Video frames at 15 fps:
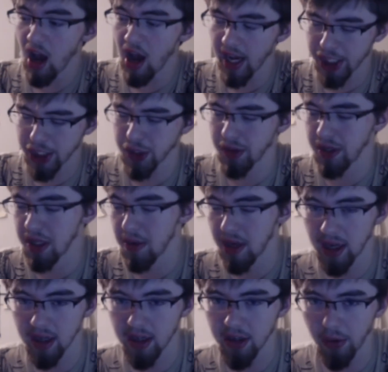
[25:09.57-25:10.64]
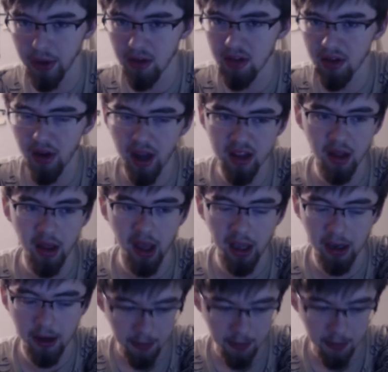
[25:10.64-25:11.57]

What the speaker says: extra unit. Don't use her as like,